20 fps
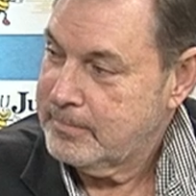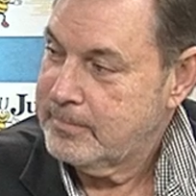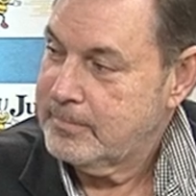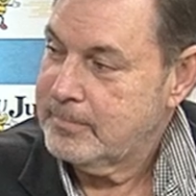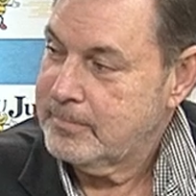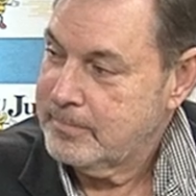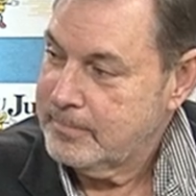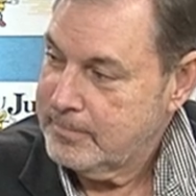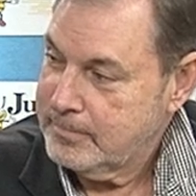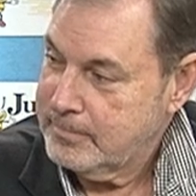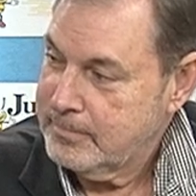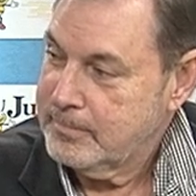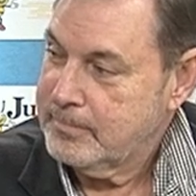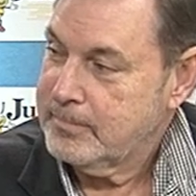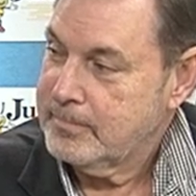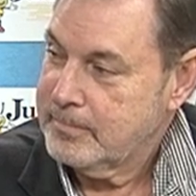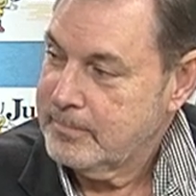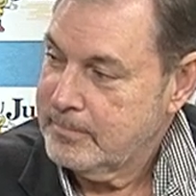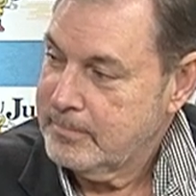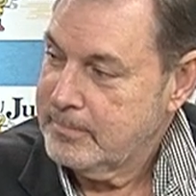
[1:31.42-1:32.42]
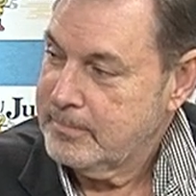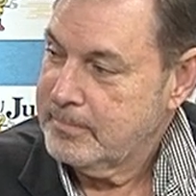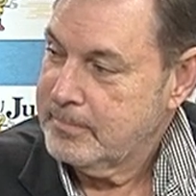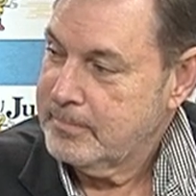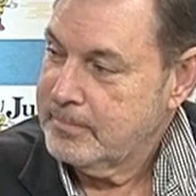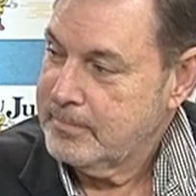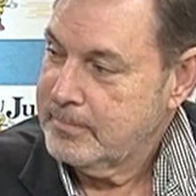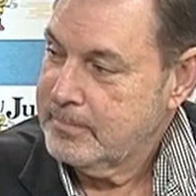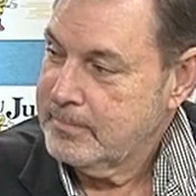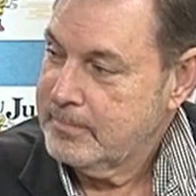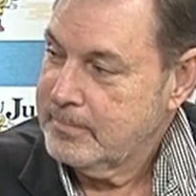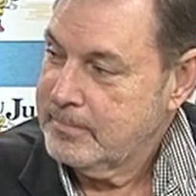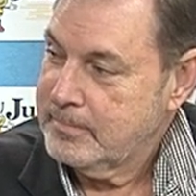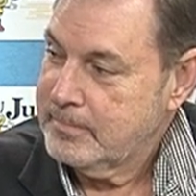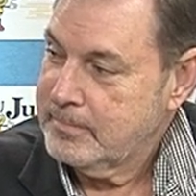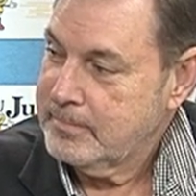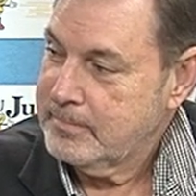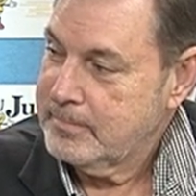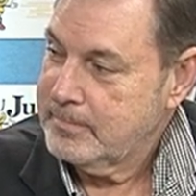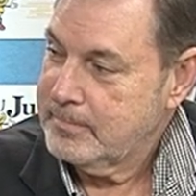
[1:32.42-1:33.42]

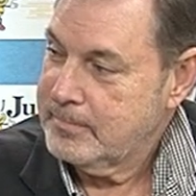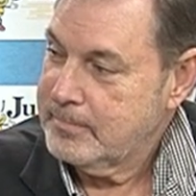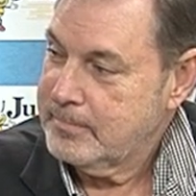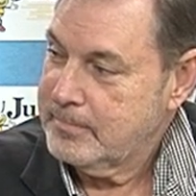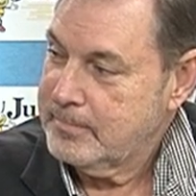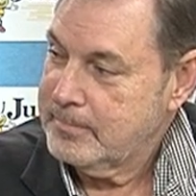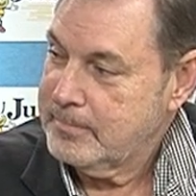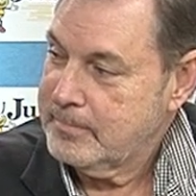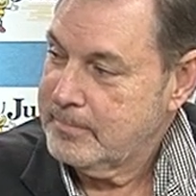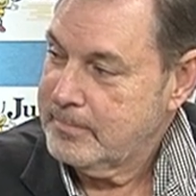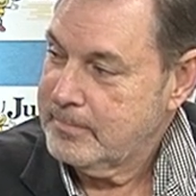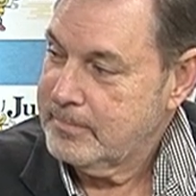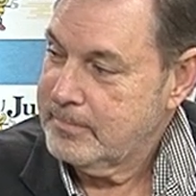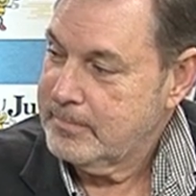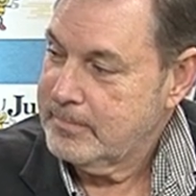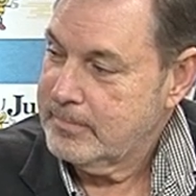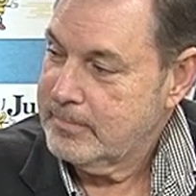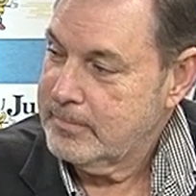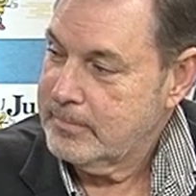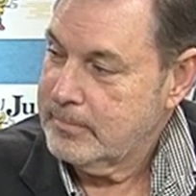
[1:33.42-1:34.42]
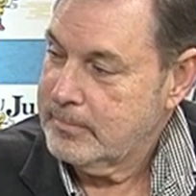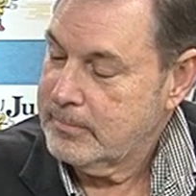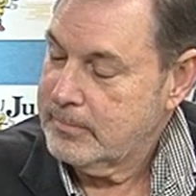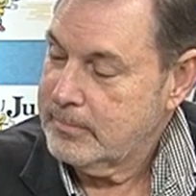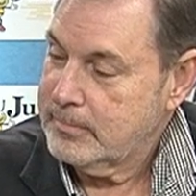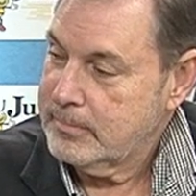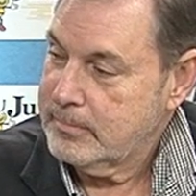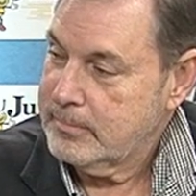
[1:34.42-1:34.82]
[no speech]